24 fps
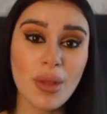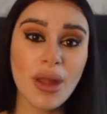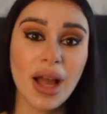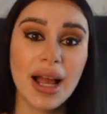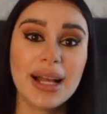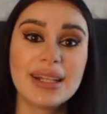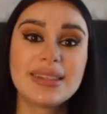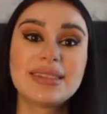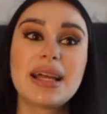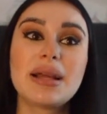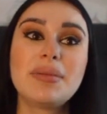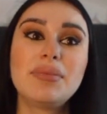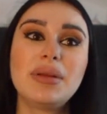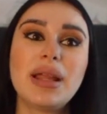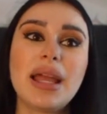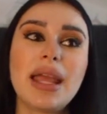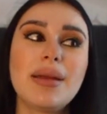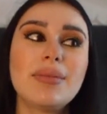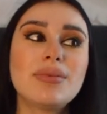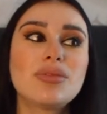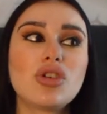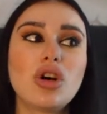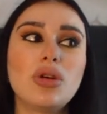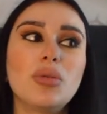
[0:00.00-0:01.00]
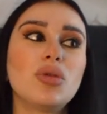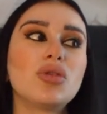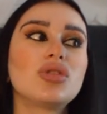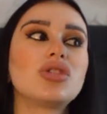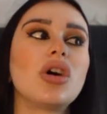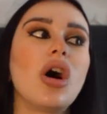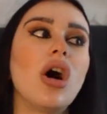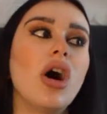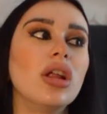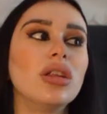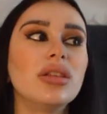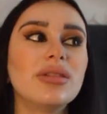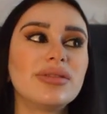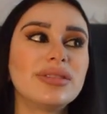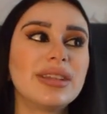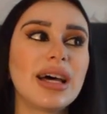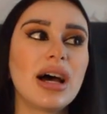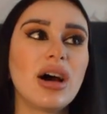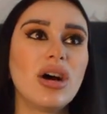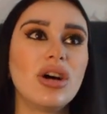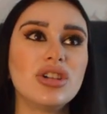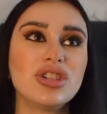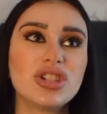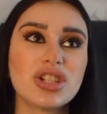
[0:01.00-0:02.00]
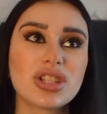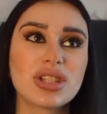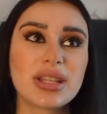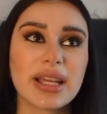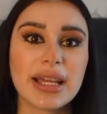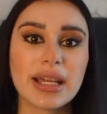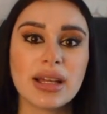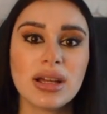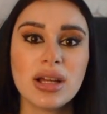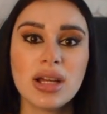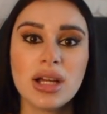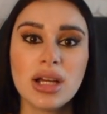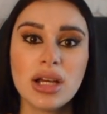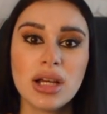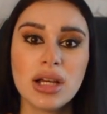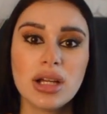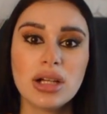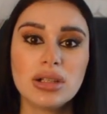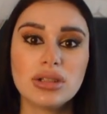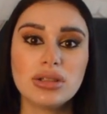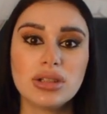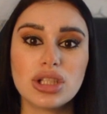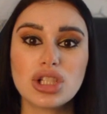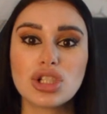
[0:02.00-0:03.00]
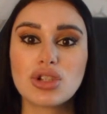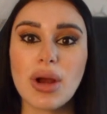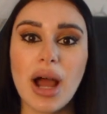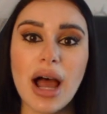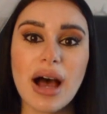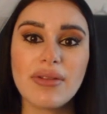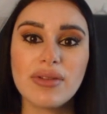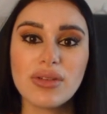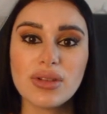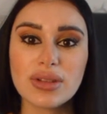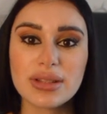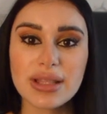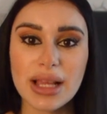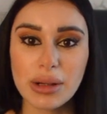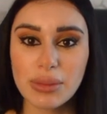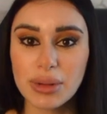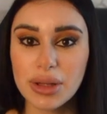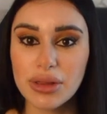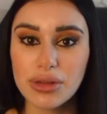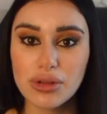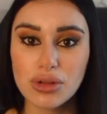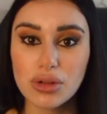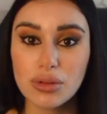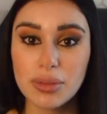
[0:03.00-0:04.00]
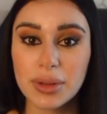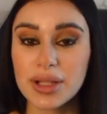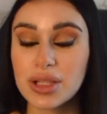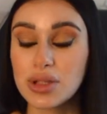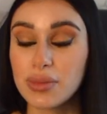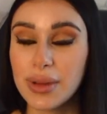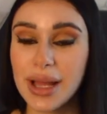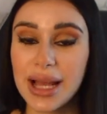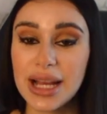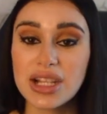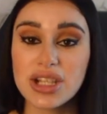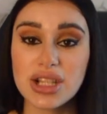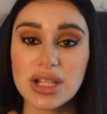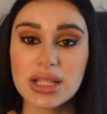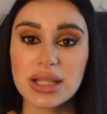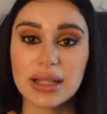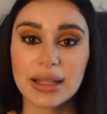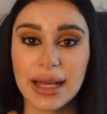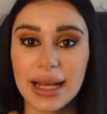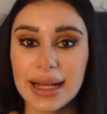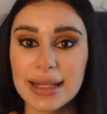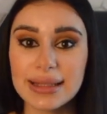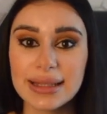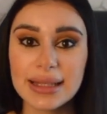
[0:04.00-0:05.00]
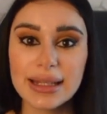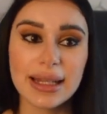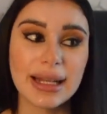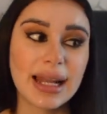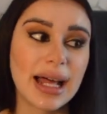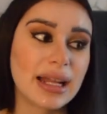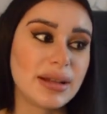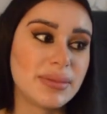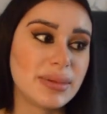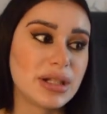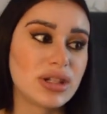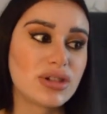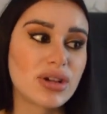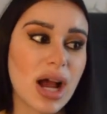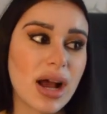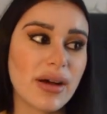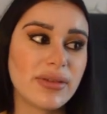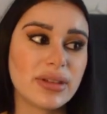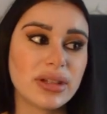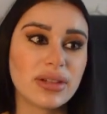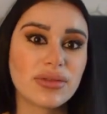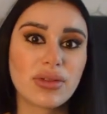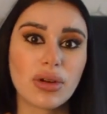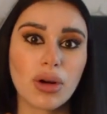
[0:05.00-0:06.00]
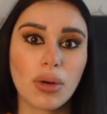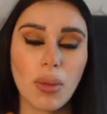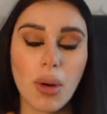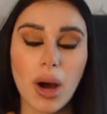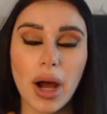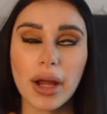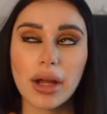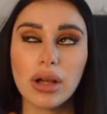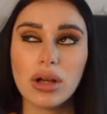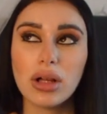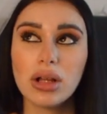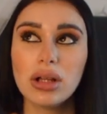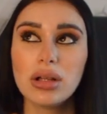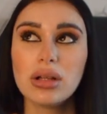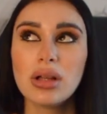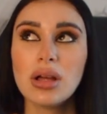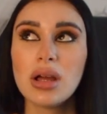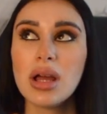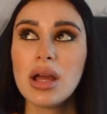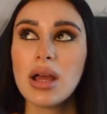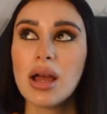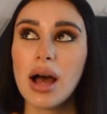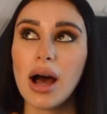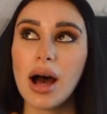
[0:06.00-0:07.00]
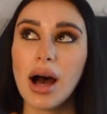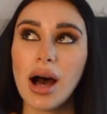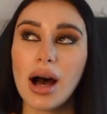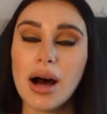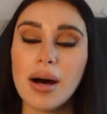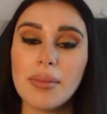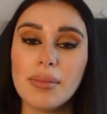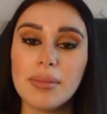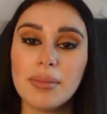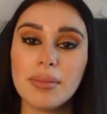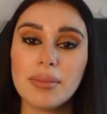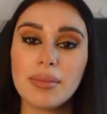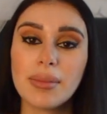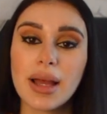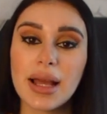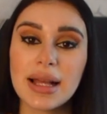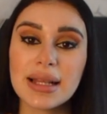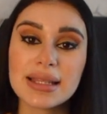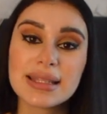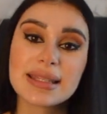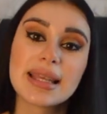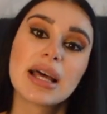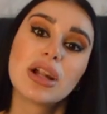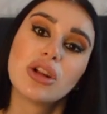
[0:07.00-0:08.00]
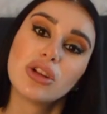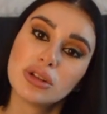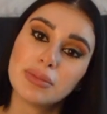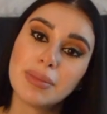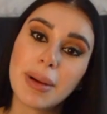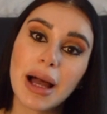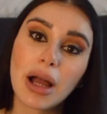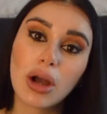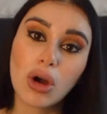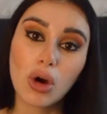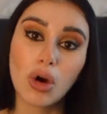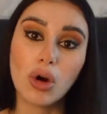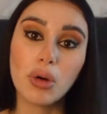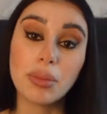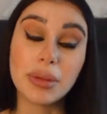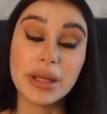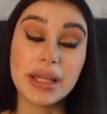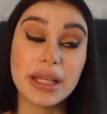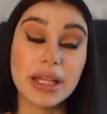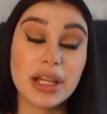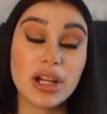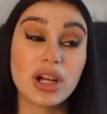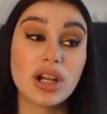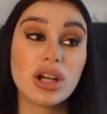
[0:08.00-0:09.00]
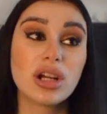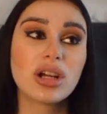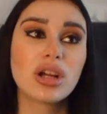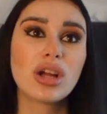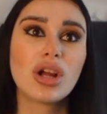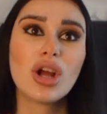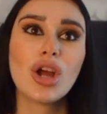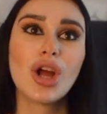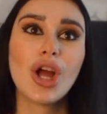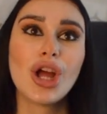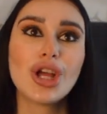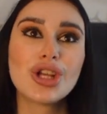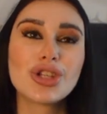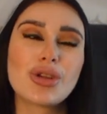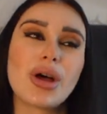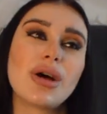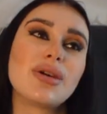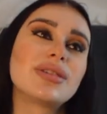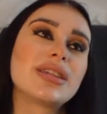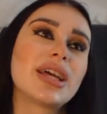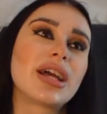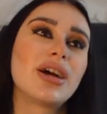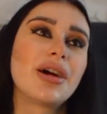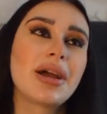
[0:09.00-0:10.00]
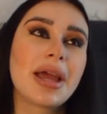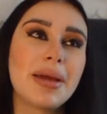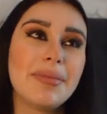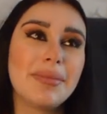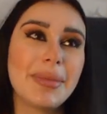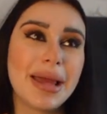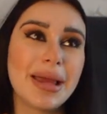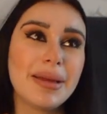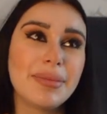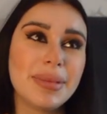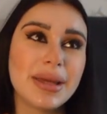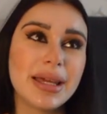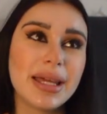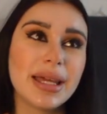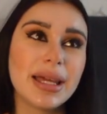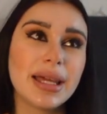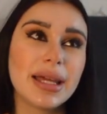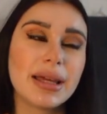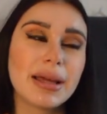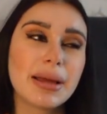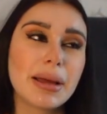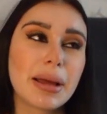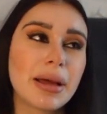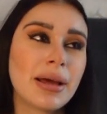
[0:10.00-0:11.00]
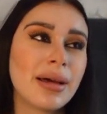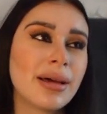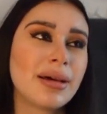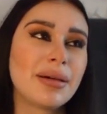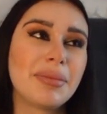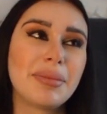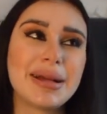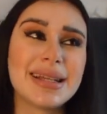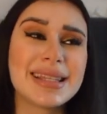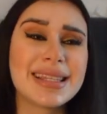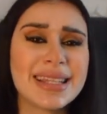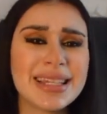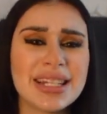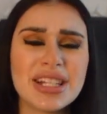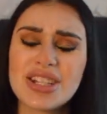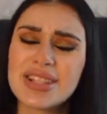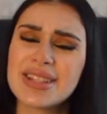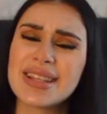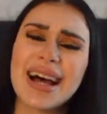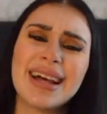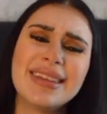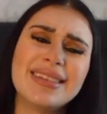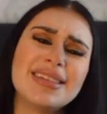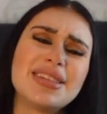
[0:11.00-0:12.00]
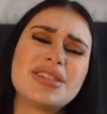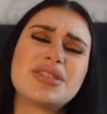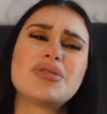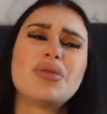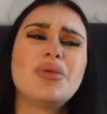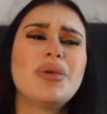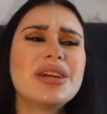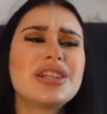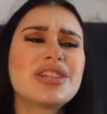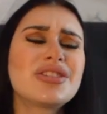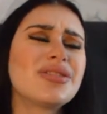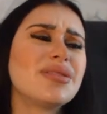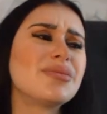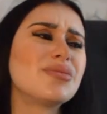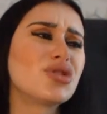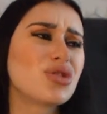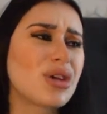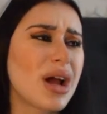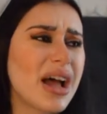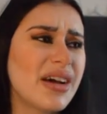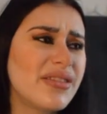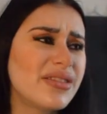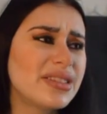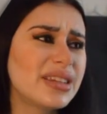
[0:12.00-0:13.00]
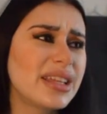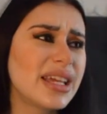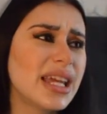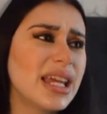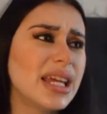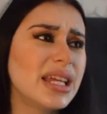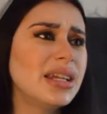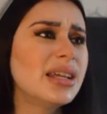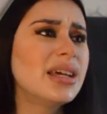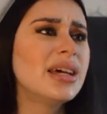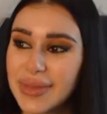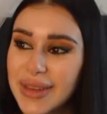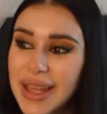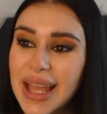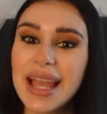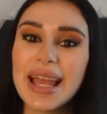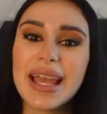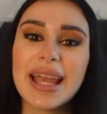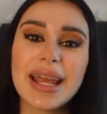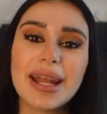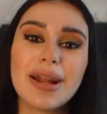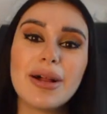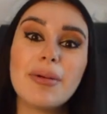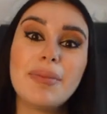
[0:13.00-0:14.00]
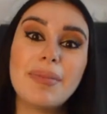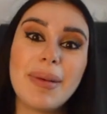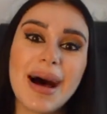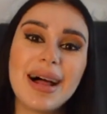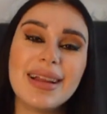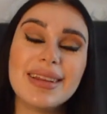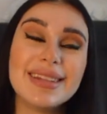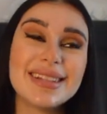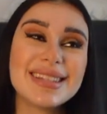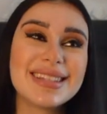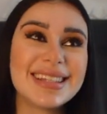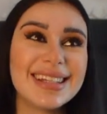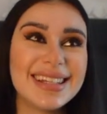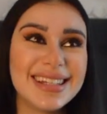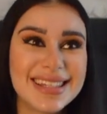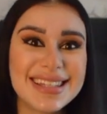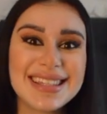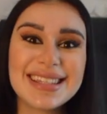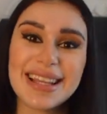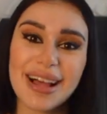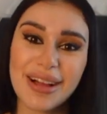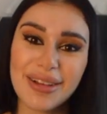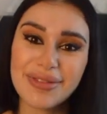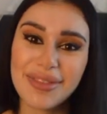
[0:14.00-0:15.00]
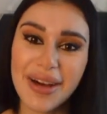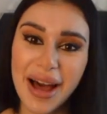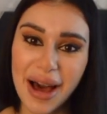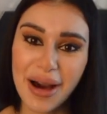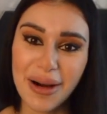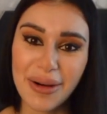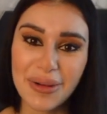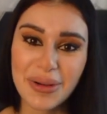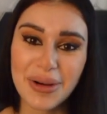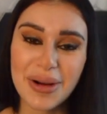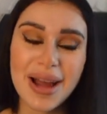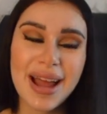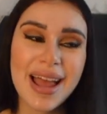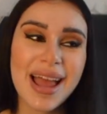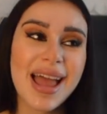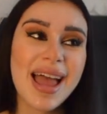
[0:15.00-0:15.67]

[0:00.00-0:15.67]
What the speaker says: And I blamed almost all of that on just like the travels I went through, because we had just landed and had been traveling for a while, and settled back home here. So I was like, okay, maybe my skin just had this switch from traveling. It'll balance itself out.